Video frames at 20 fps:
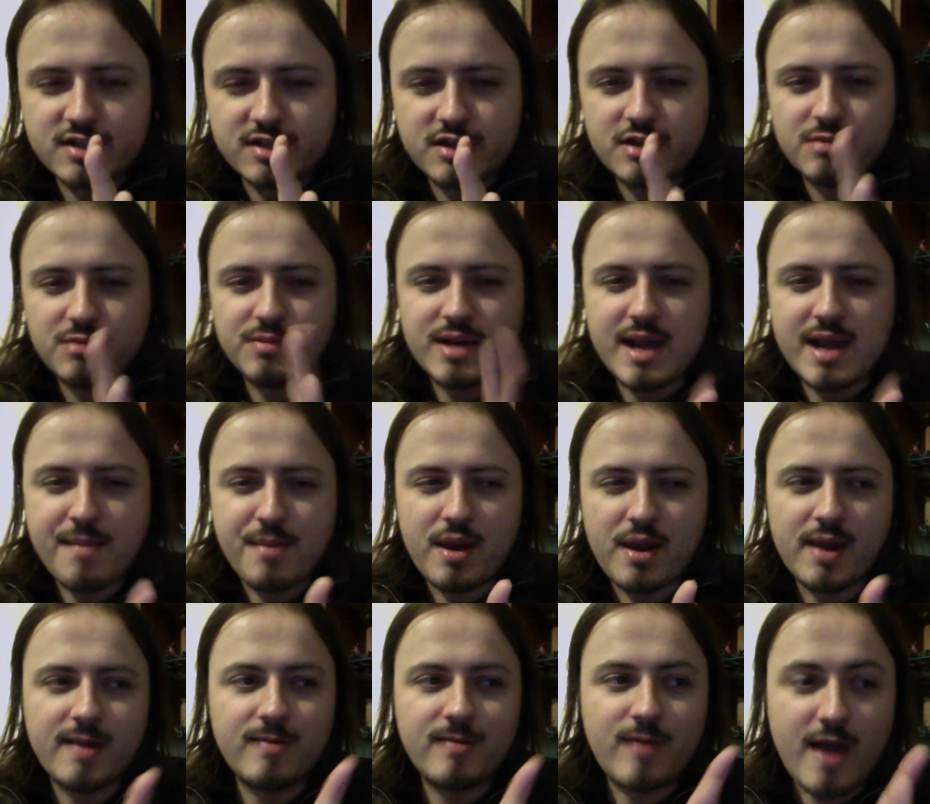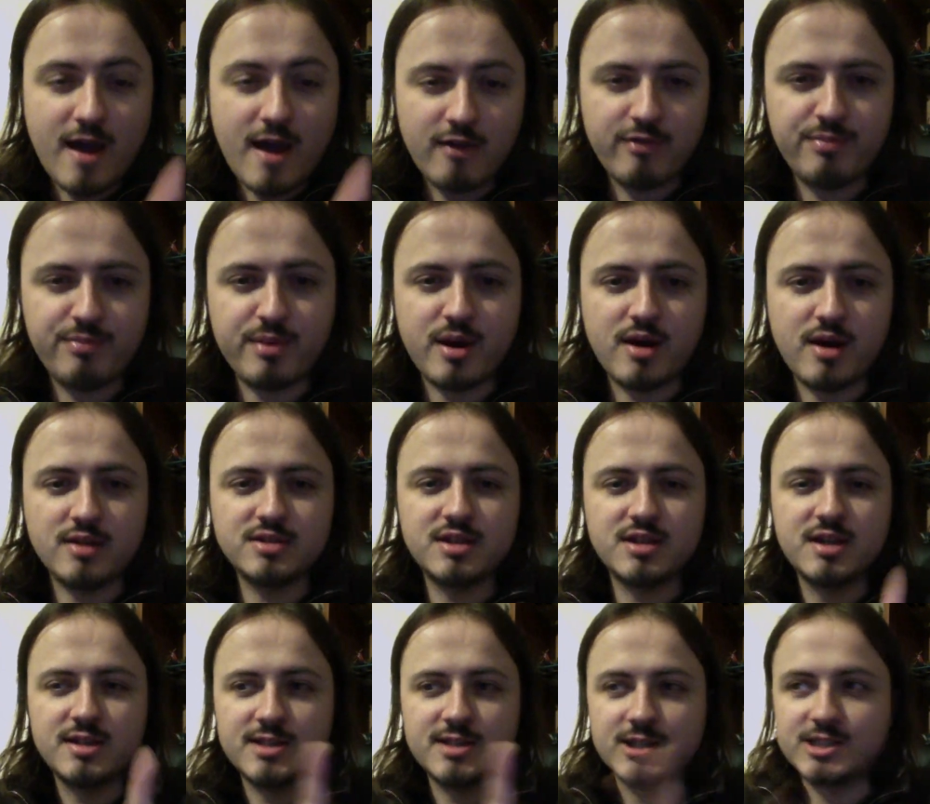manipulate the health bars,
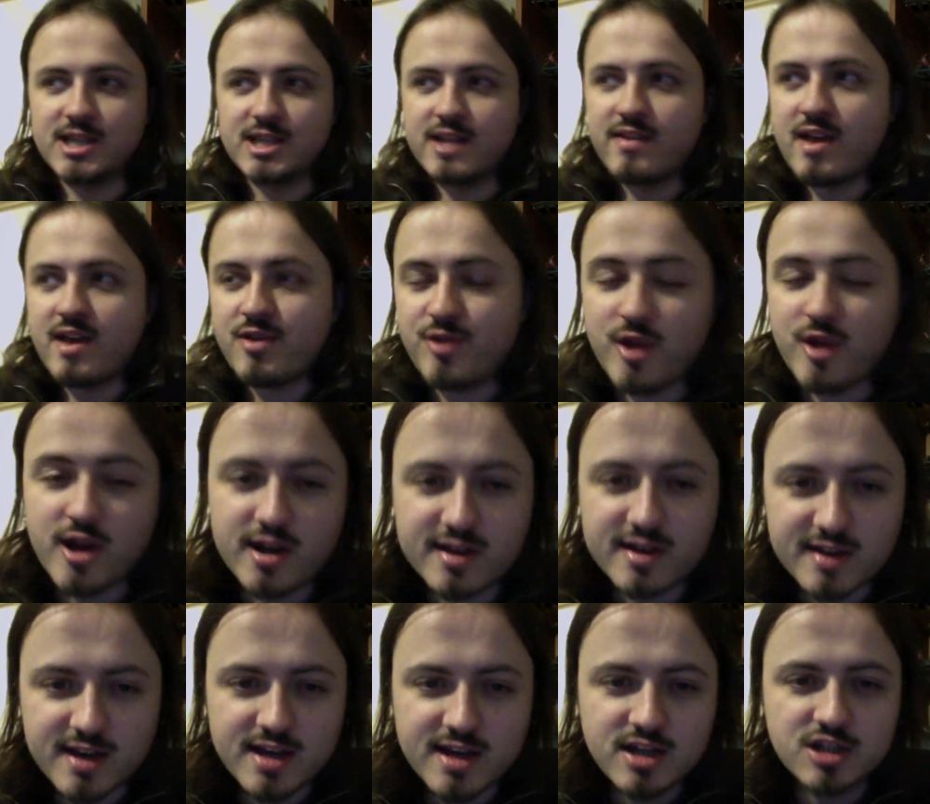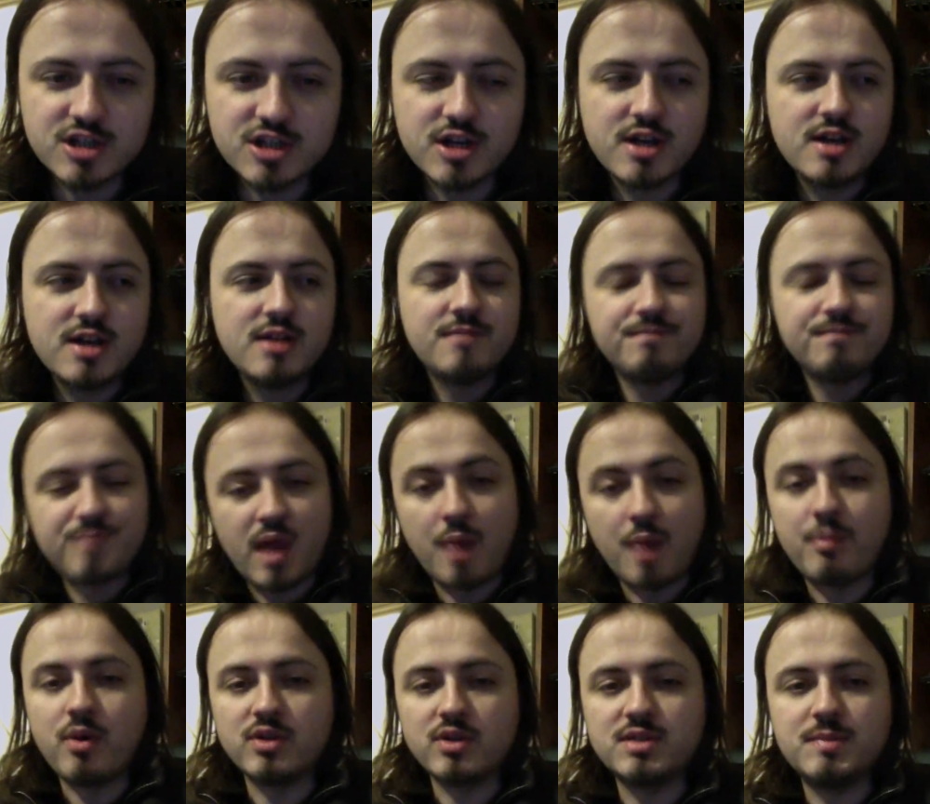so instead of their 30 each, they're
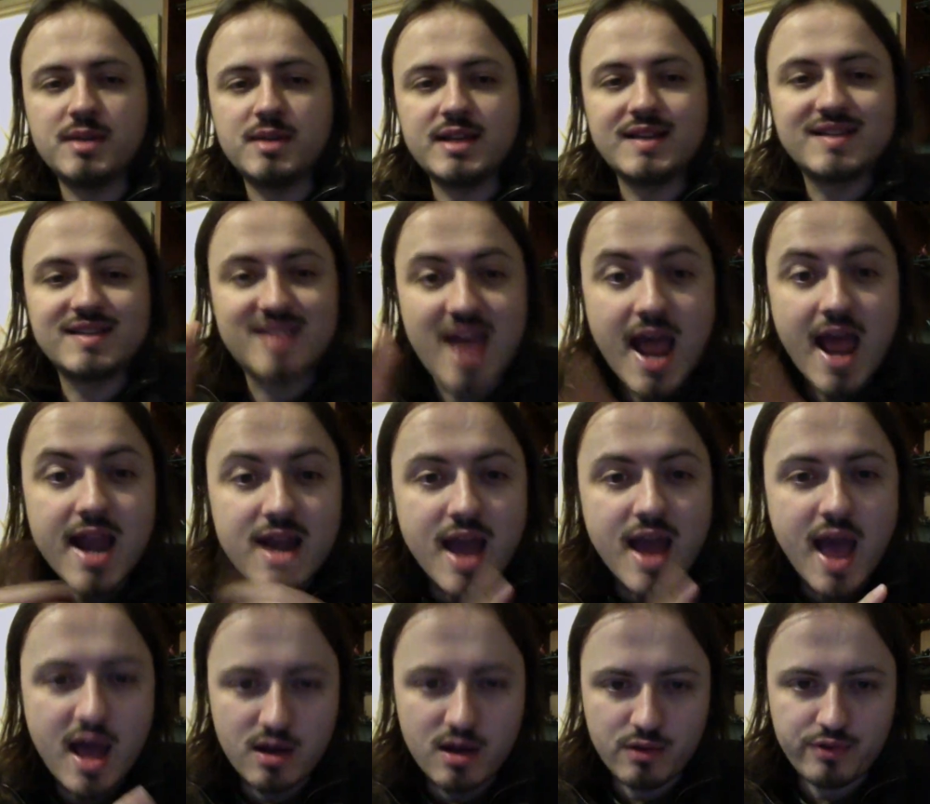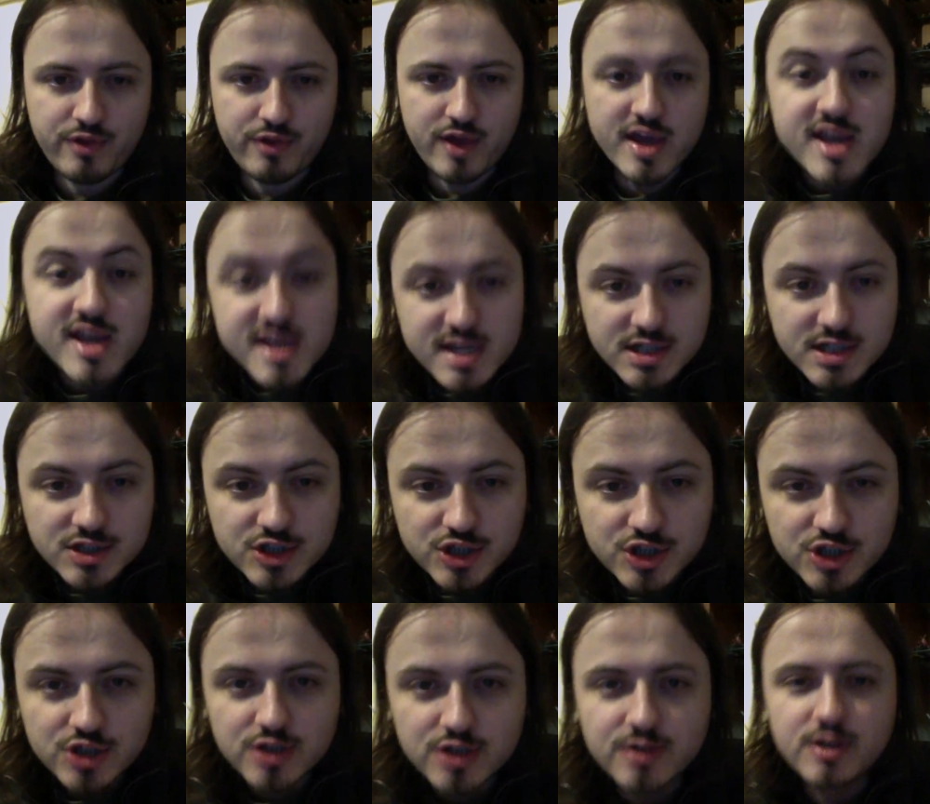approximately 10 health
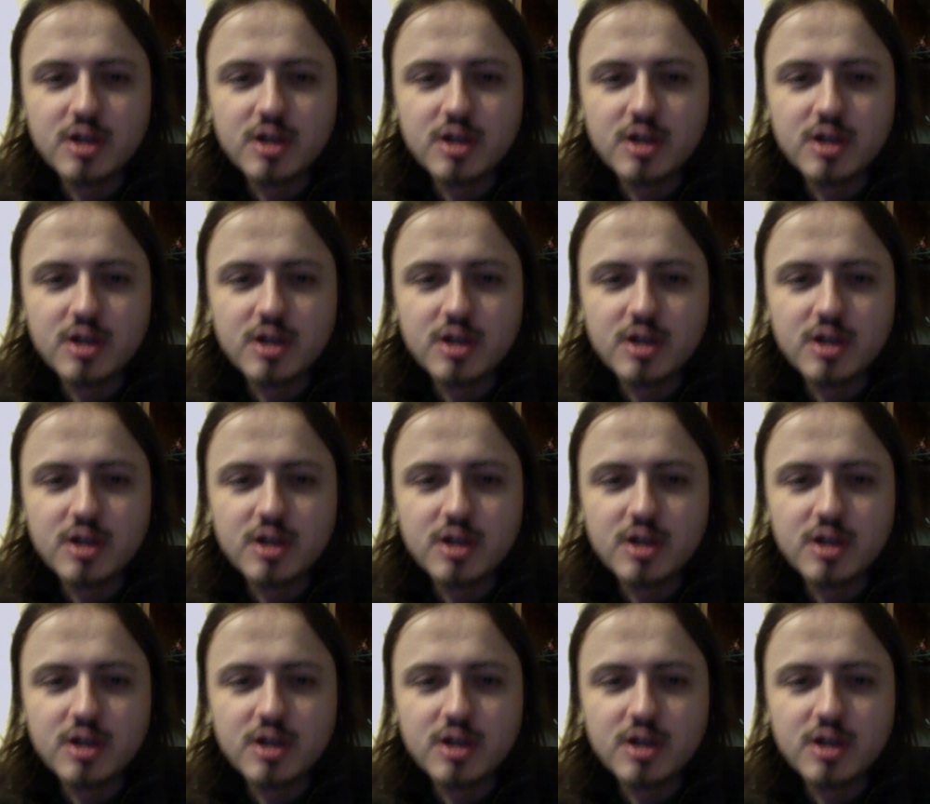each,